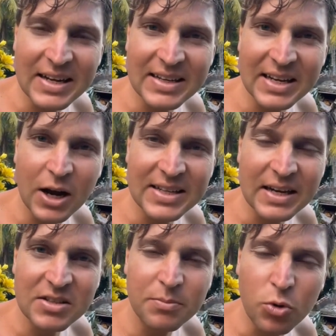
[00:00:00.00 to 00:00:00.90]
in the
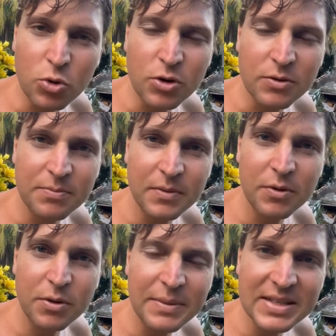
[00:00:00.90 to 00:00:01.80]
context of Putin.
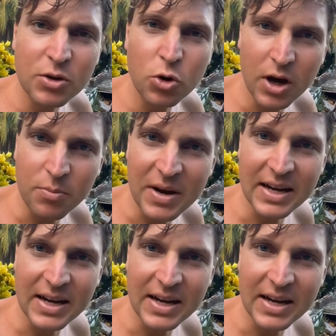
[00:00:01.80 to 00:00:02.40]
It's incredibly